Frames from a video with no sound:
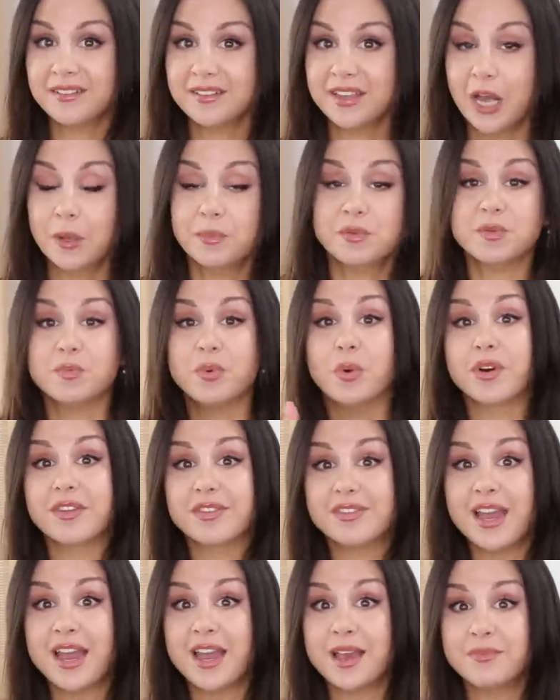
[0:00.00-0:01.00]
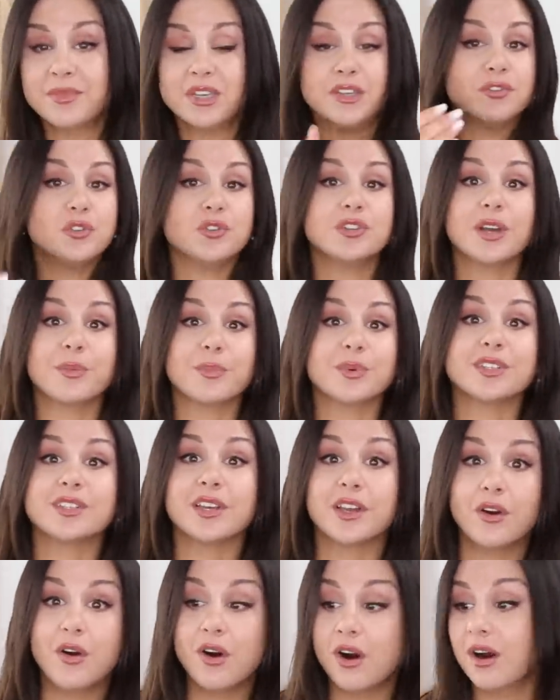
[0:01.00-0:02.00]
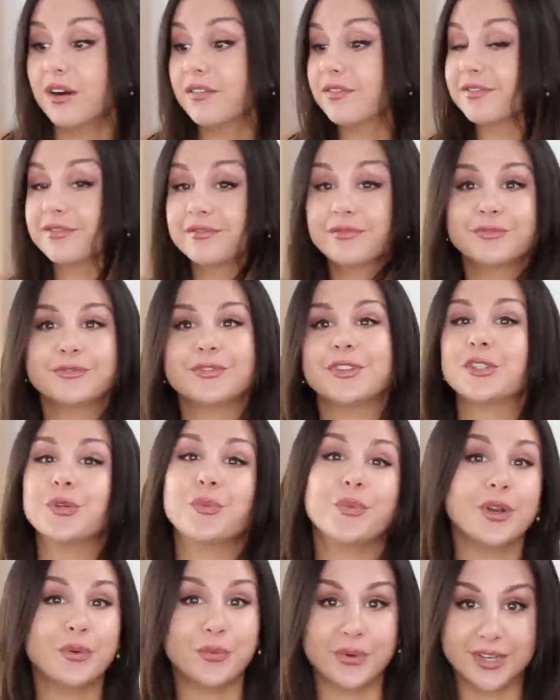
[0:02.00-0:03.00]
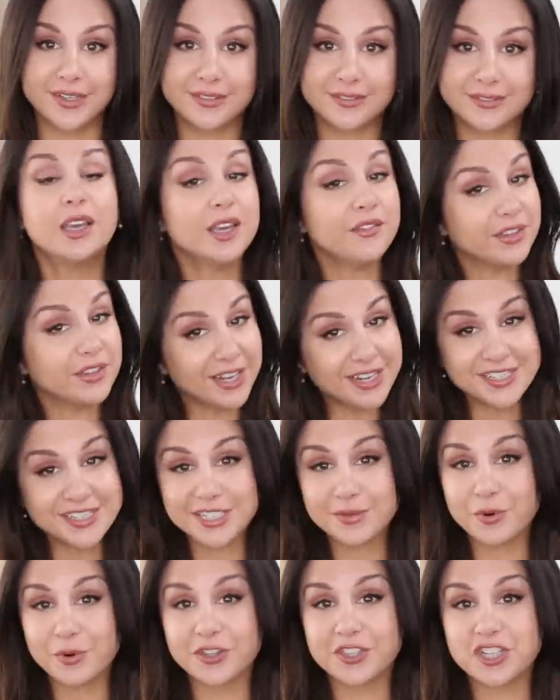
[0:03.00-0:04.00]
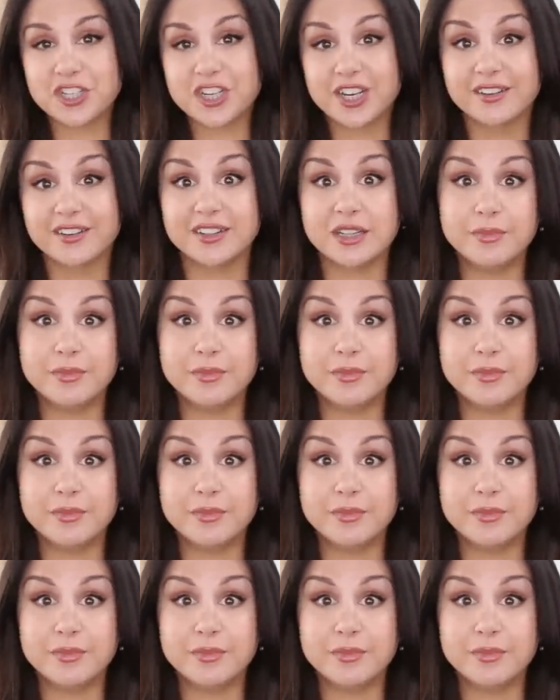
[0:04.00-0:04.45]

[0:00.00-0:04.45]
Help support them, gives you 10% off. It's a win-win. If you'd like to support this channel in the